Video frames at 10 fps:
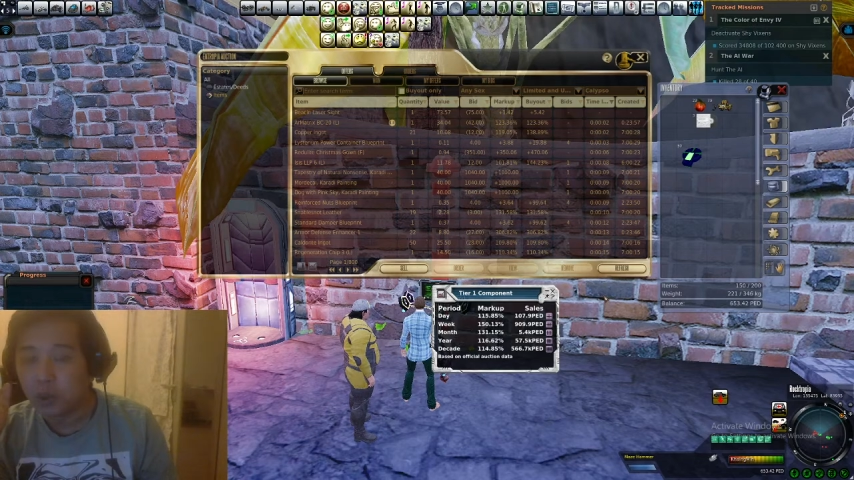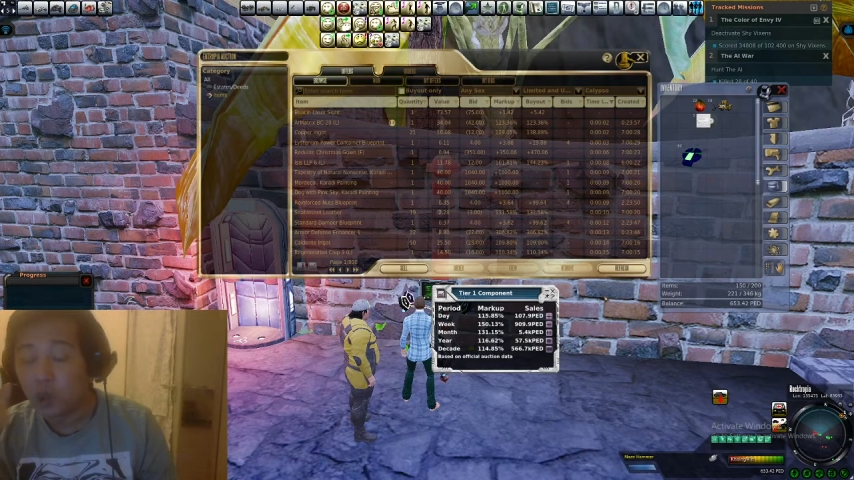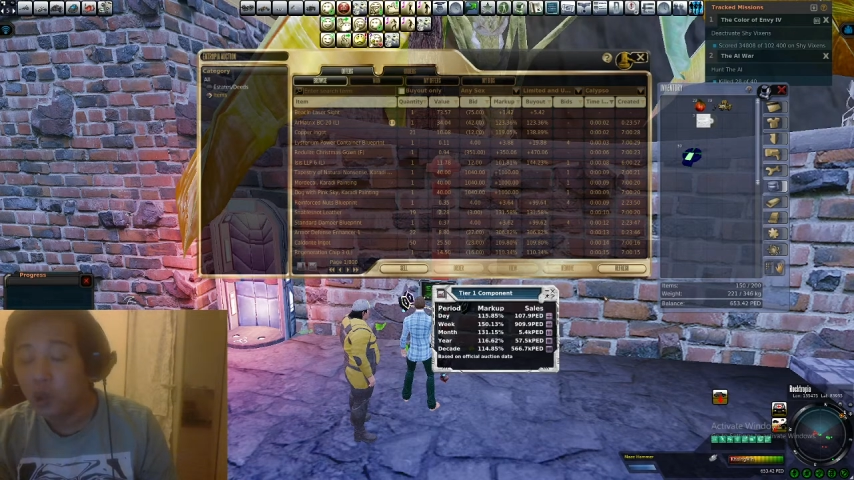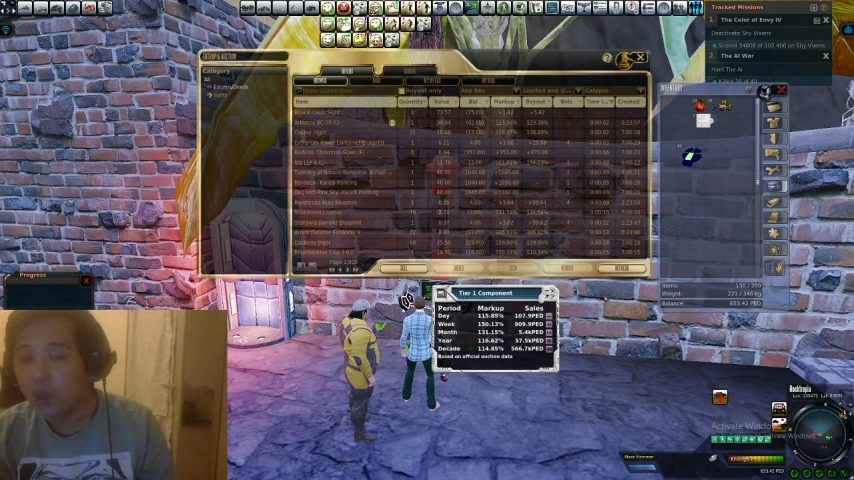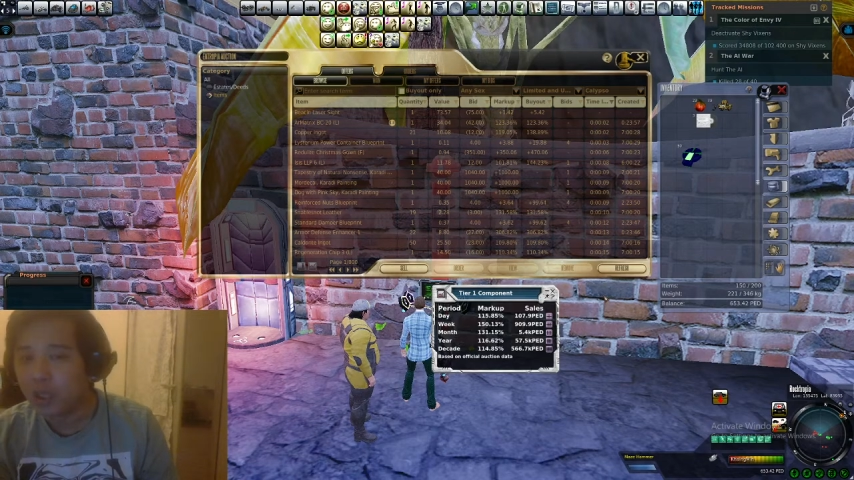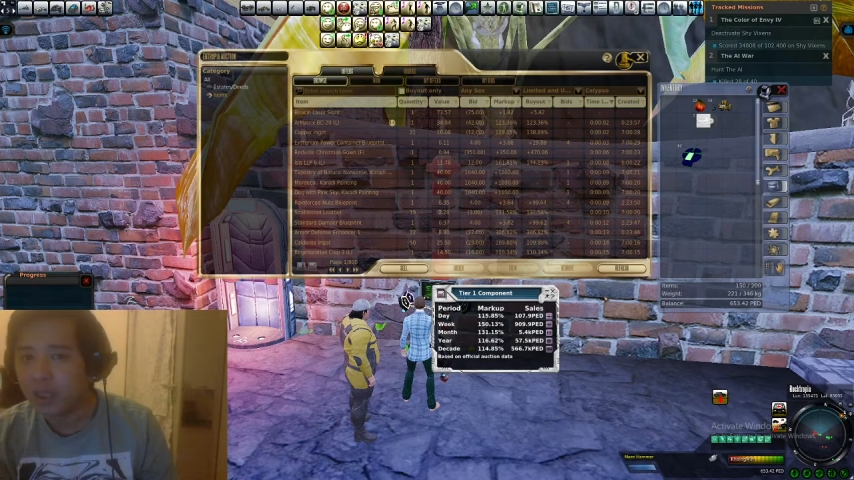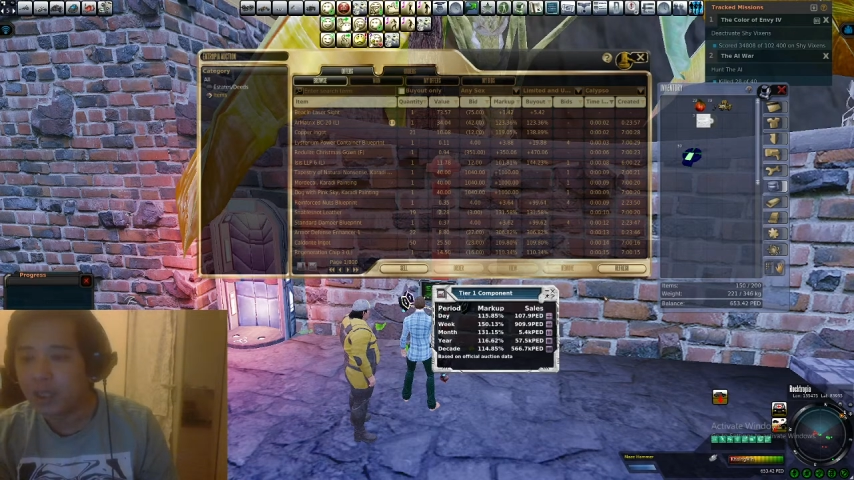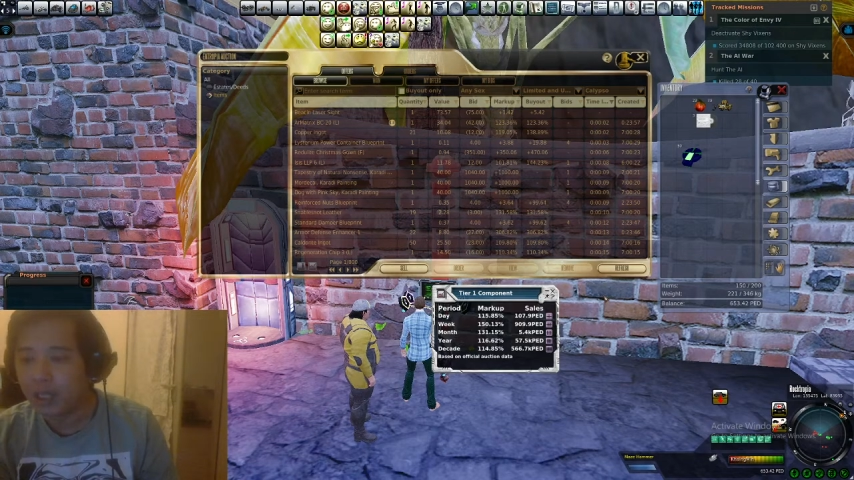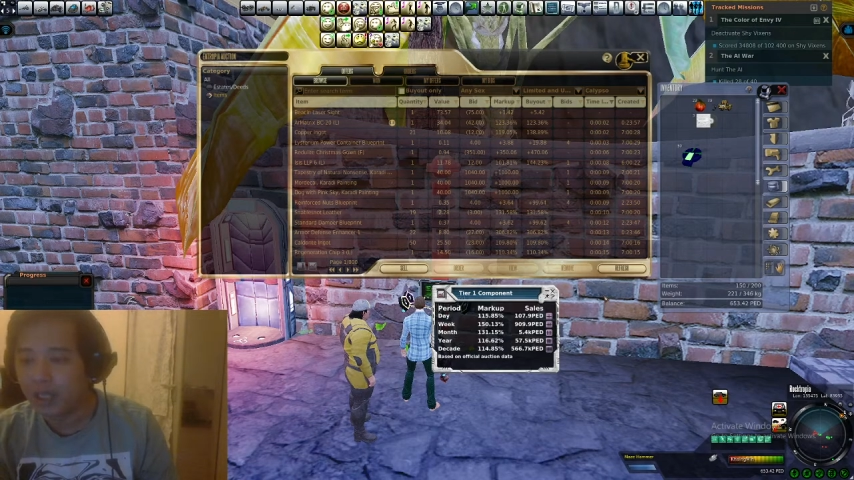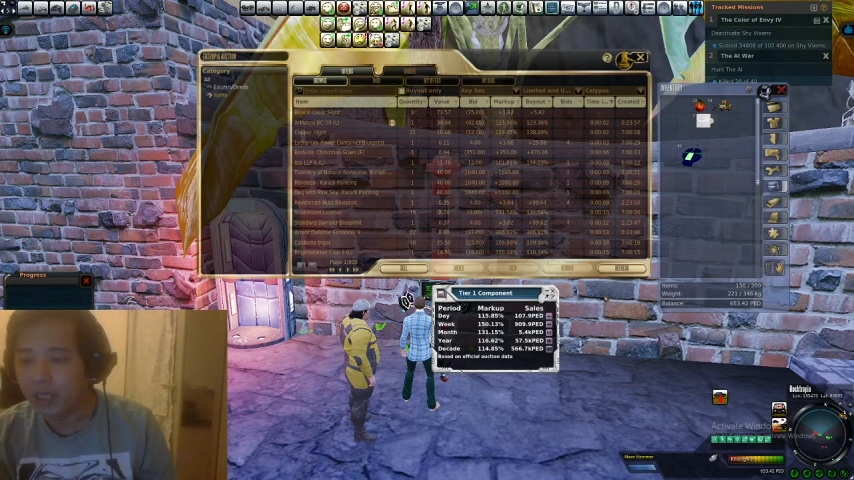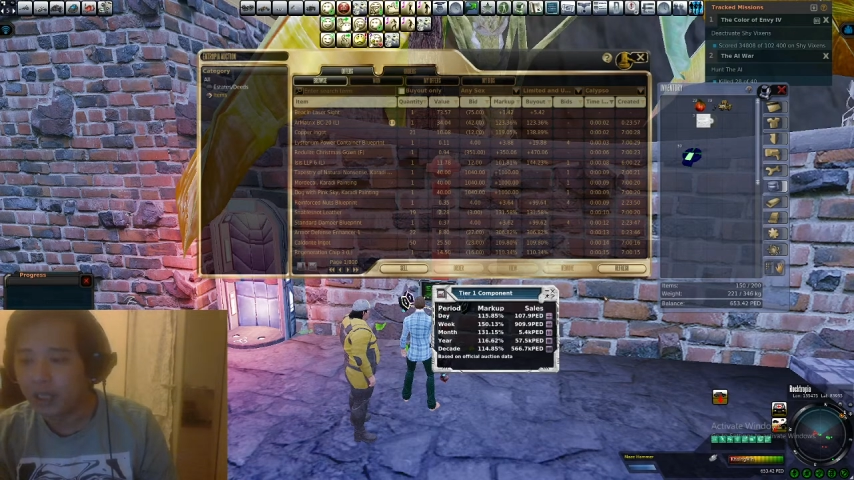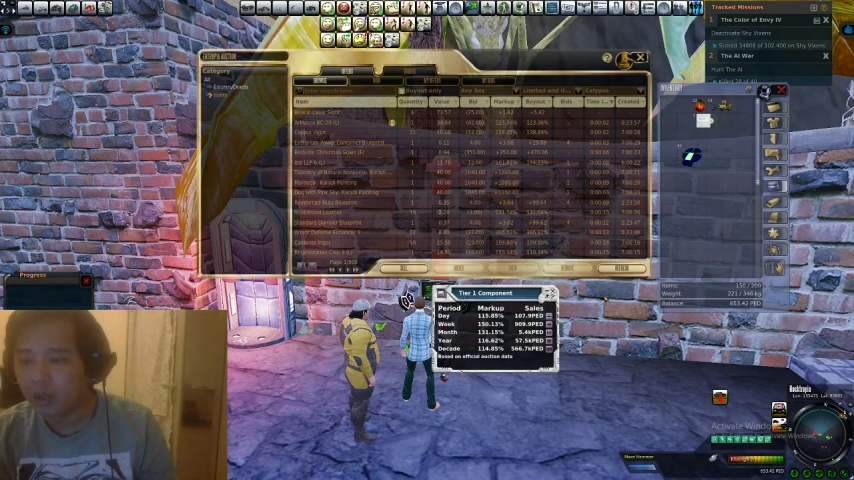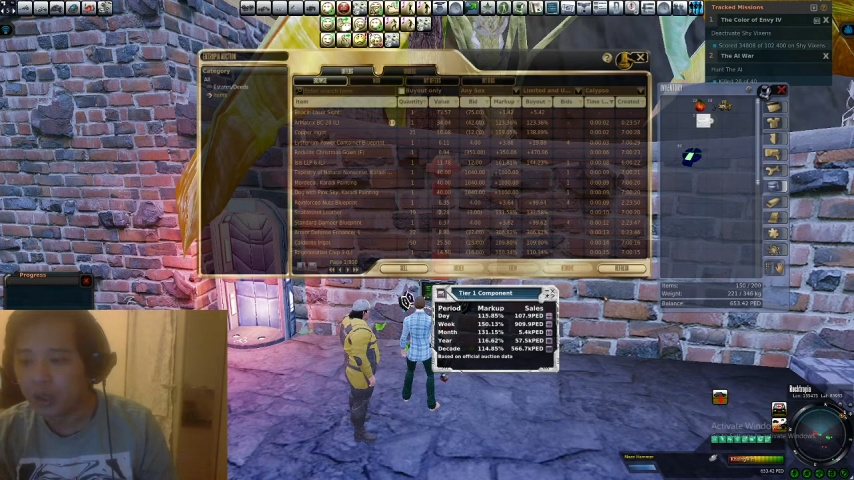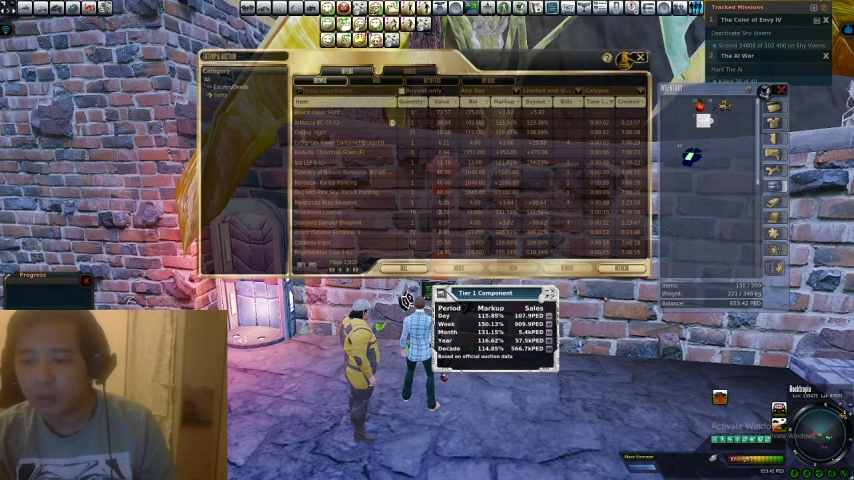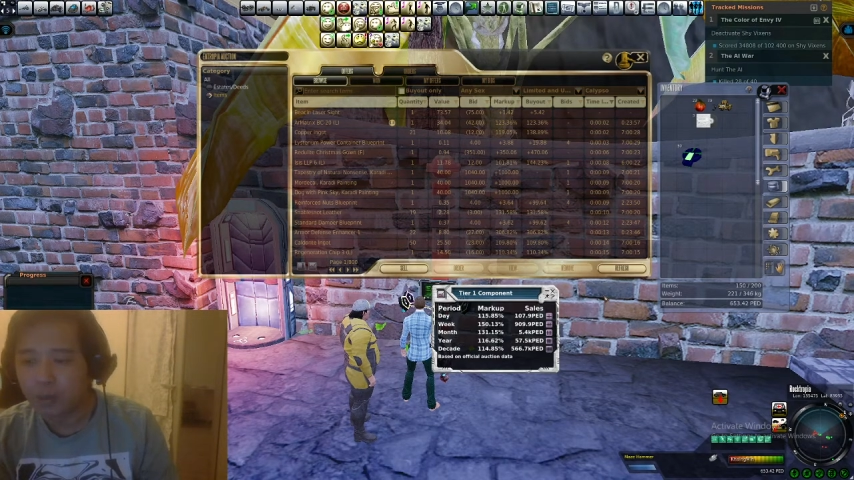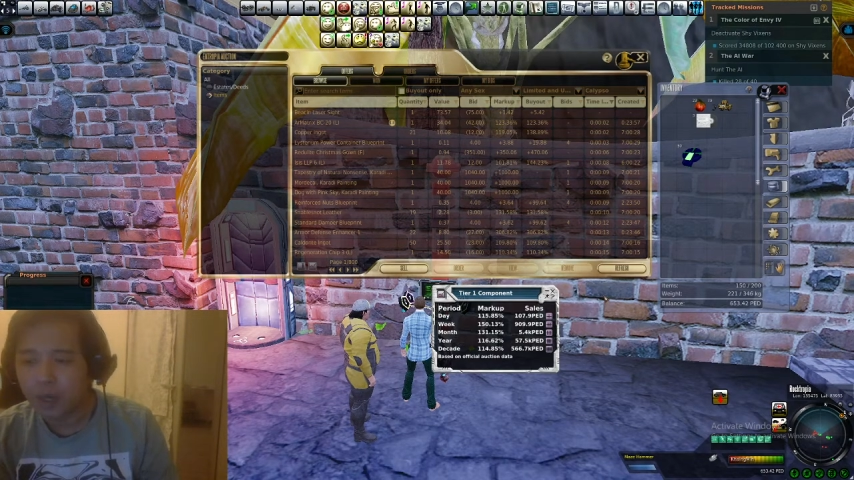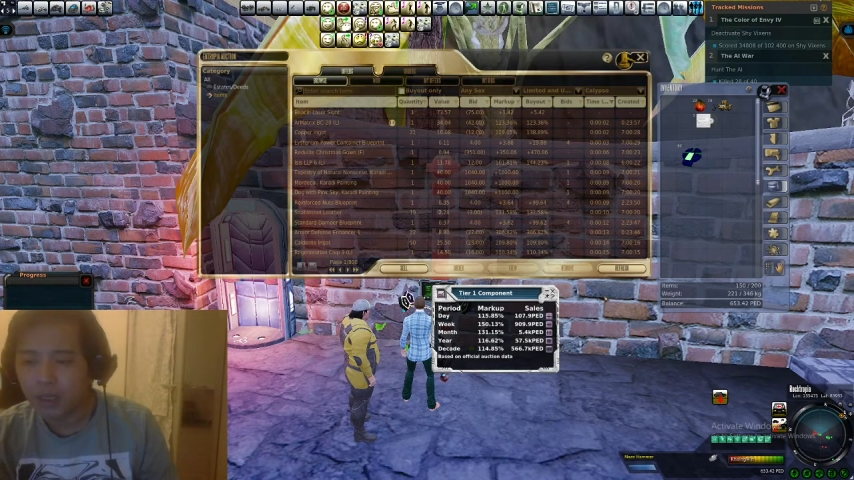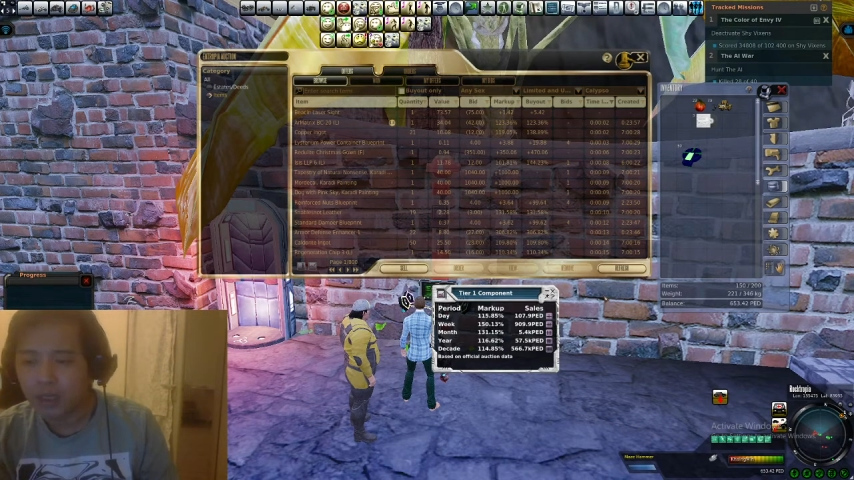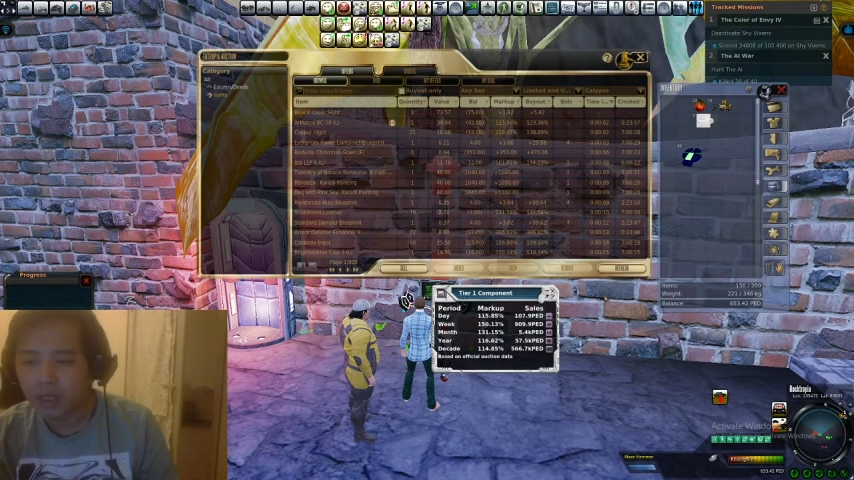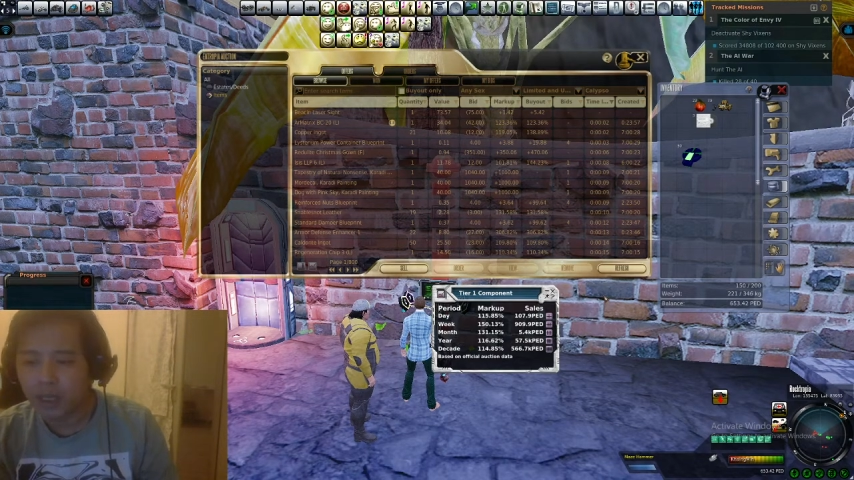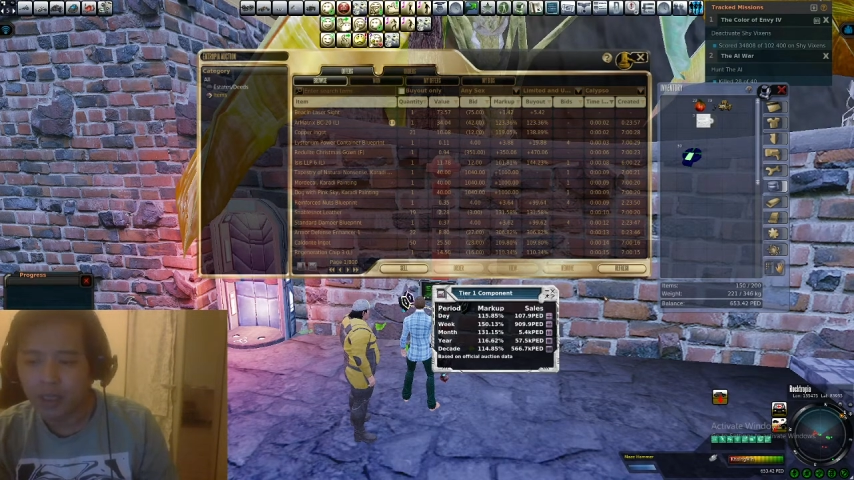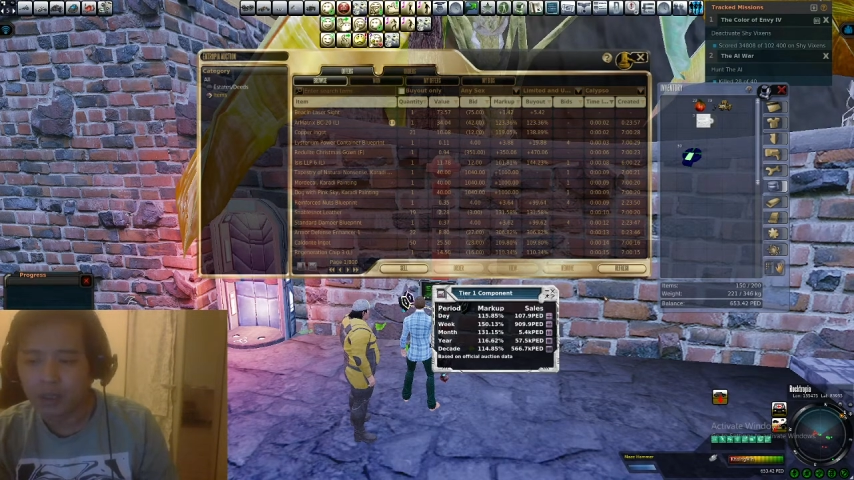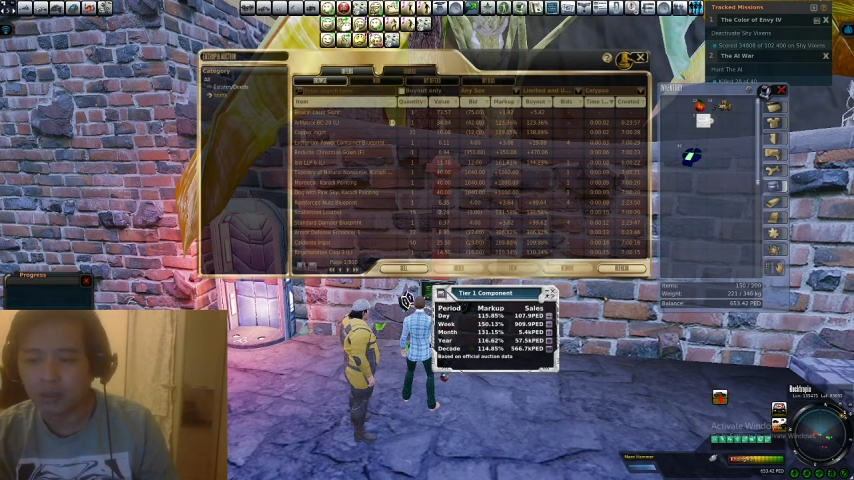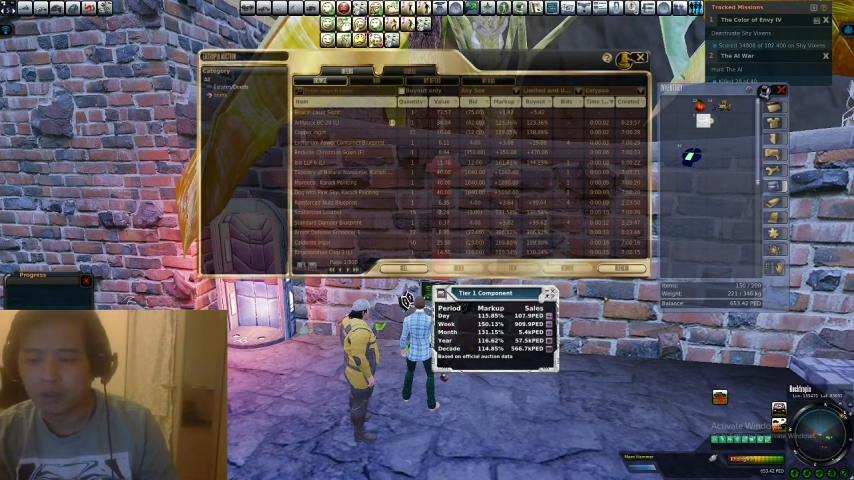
loot it, and then you're surprised that, hey,